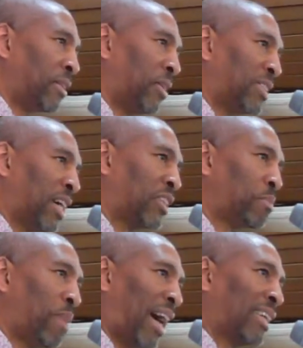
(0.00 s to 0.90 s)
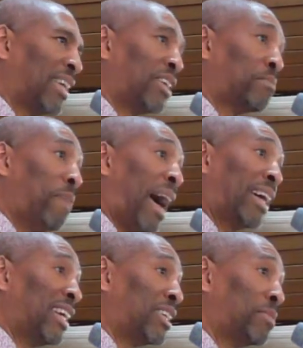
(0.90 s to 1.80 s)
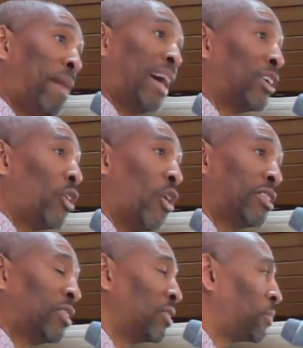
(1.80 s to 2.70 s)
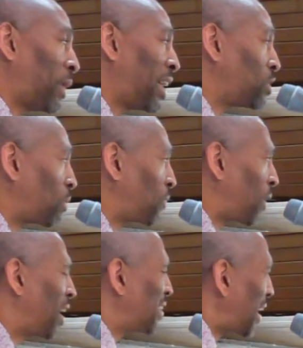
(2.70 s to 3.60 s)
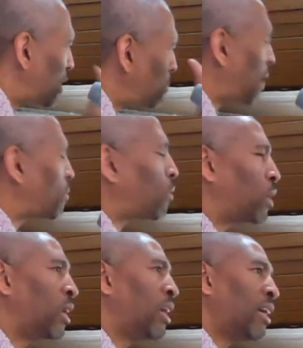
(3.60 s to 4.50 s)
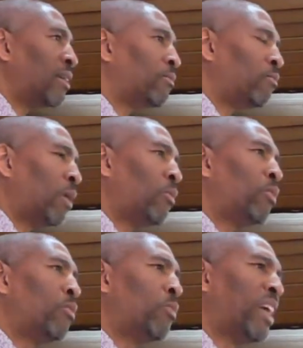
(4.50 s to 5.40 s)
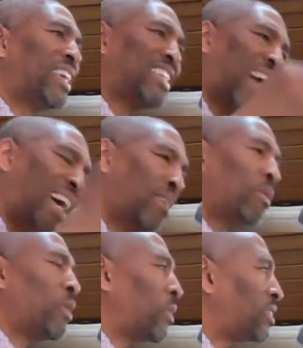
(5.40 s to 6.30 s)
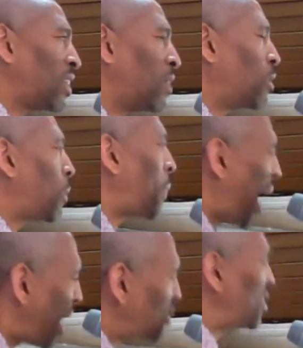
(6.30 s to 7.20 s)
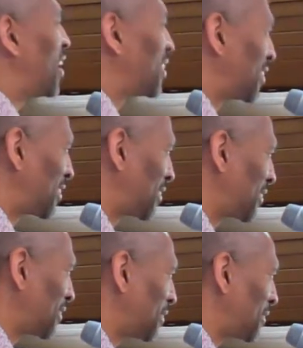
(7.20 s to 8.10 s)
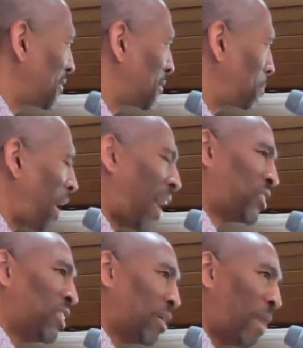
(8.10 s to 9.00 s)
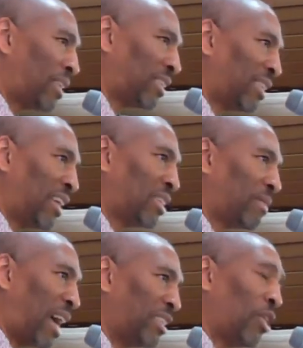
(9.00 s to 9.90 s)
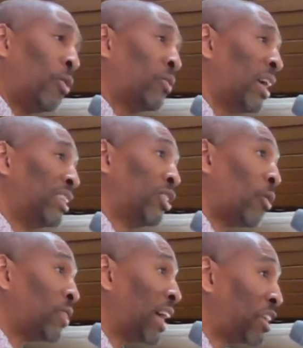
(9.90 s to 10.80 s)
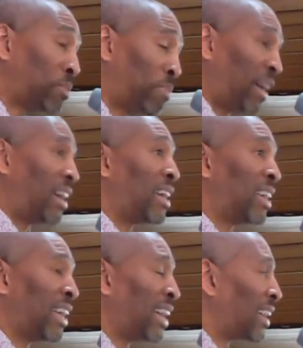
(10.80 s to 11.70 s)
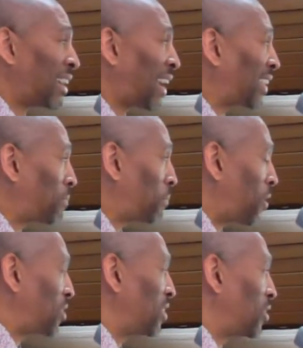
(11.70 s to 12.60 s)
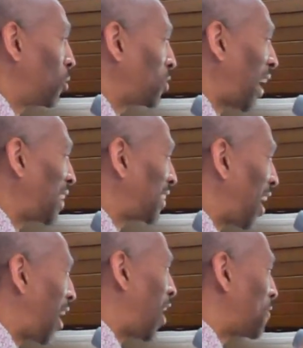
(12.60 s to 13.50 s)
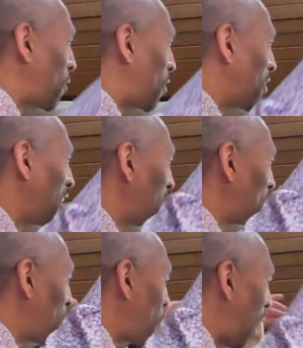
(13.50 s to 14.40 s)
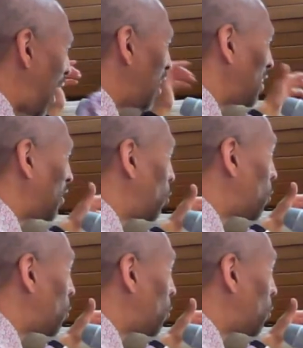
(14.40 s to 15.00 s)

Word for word: Lord, take us back, take us back, take us back, Lord, to the place where we first. Take us back where we, uh, when we were excited, when we were we were passionate, passionate about the things of God. Don't don't let us be like that person who's had the car for for a while and the